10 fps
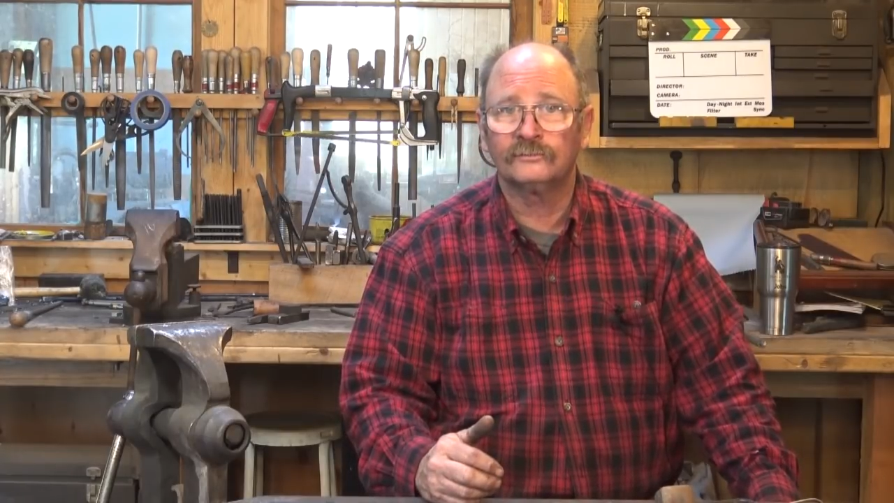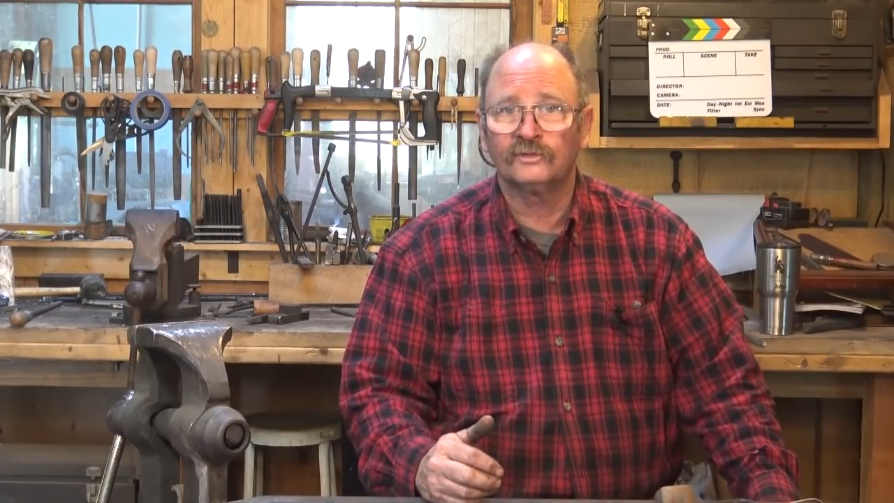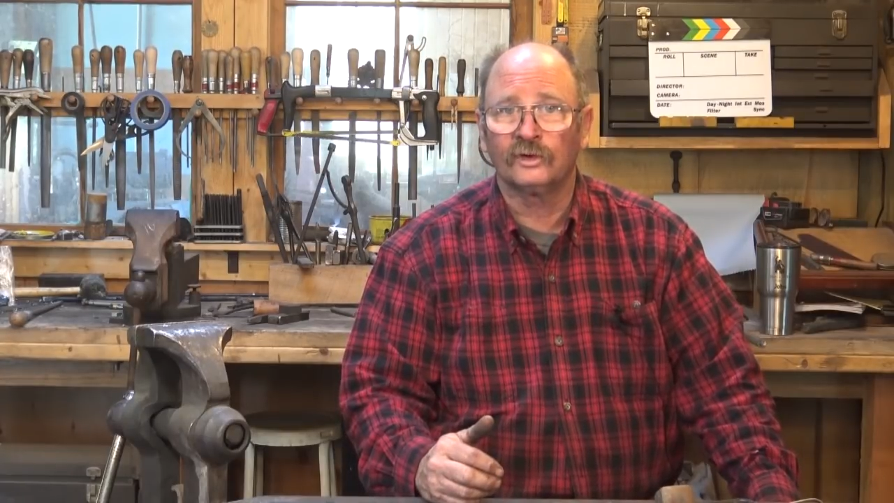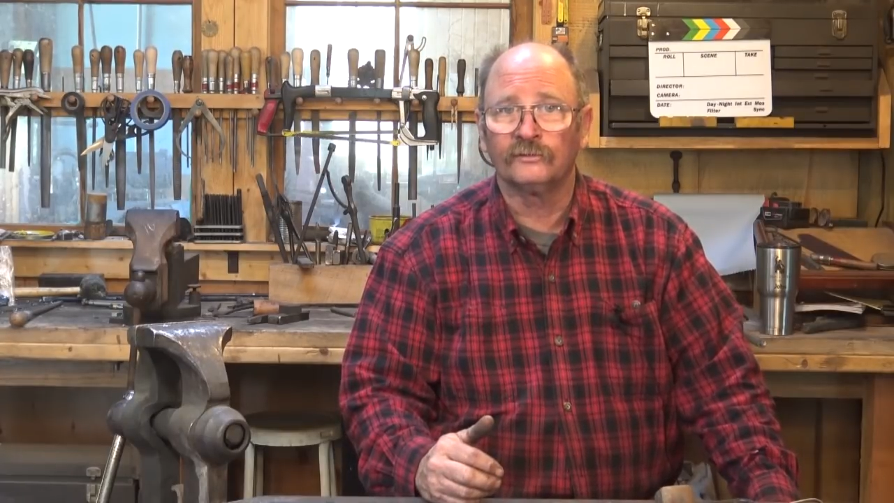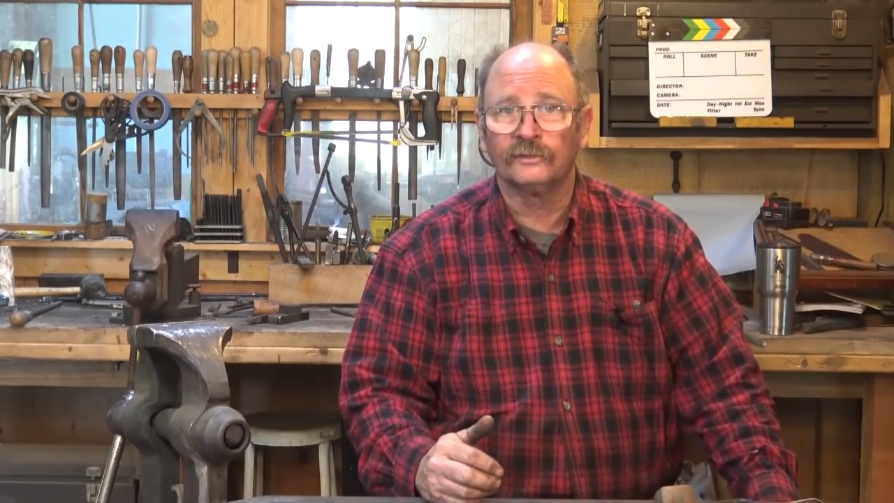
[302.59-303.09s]

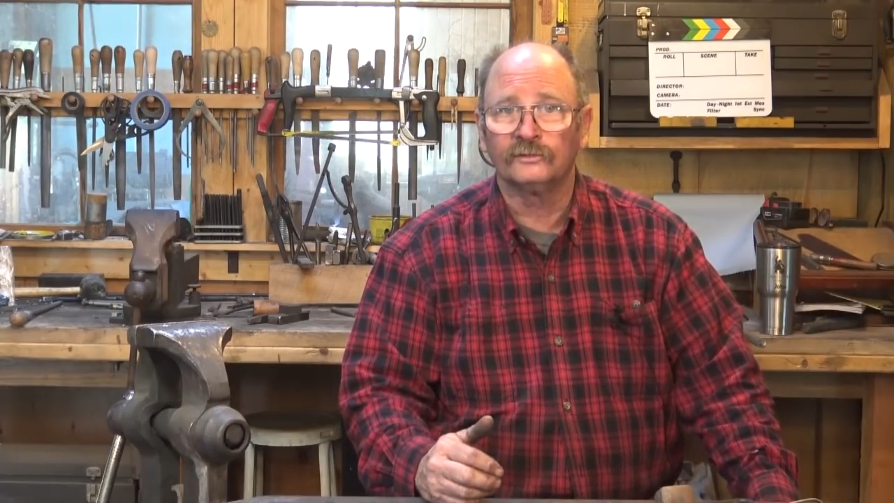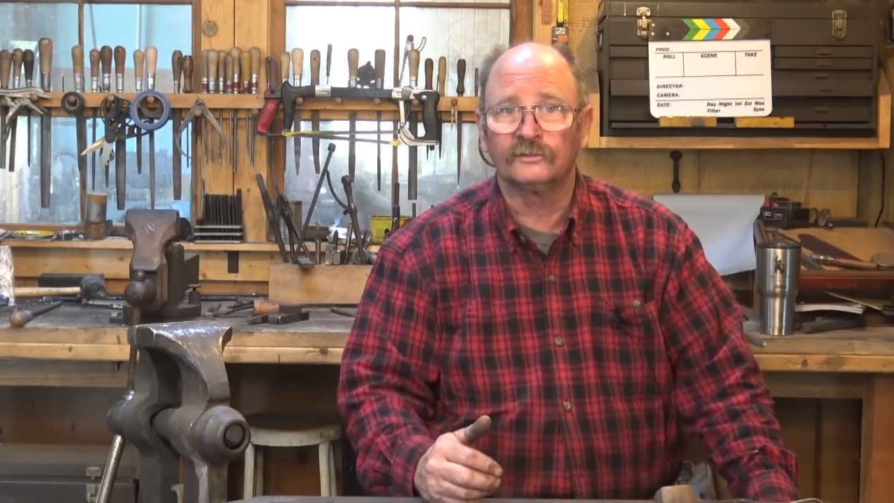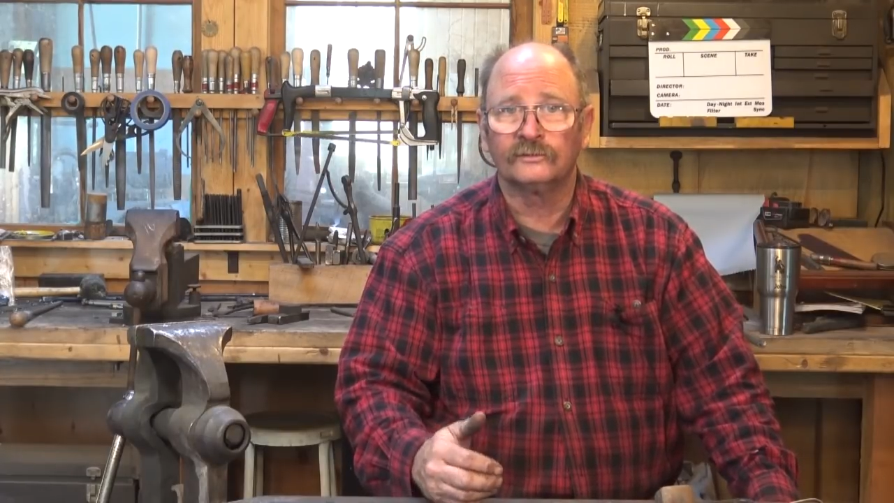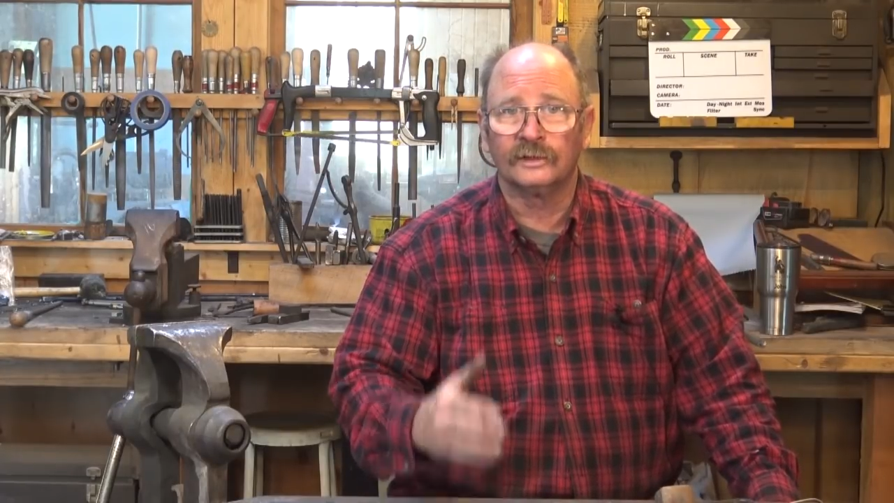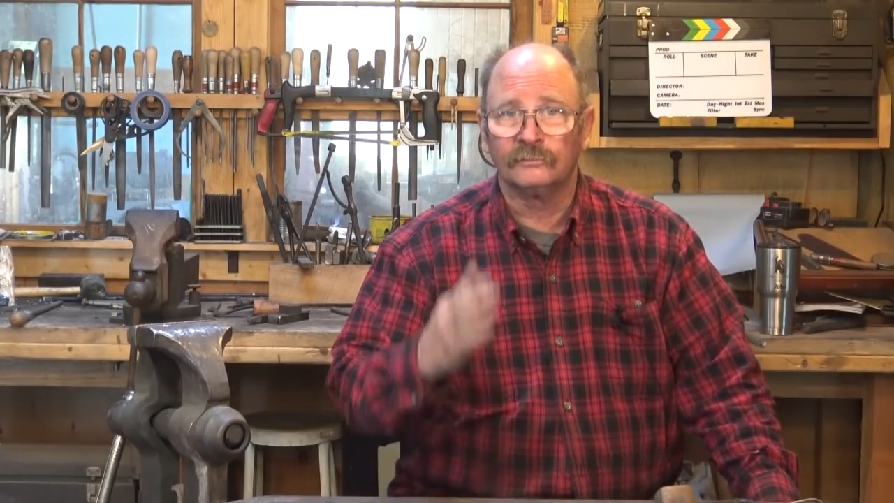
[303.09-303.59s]

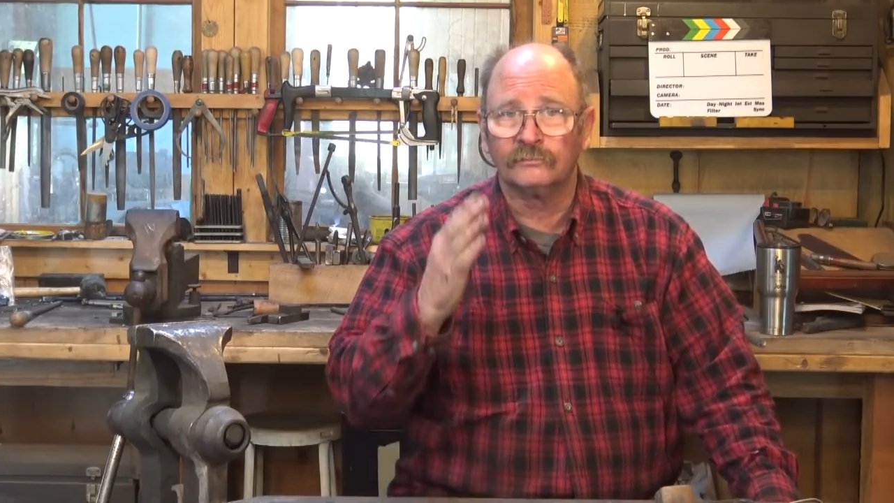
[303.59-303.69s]
surface that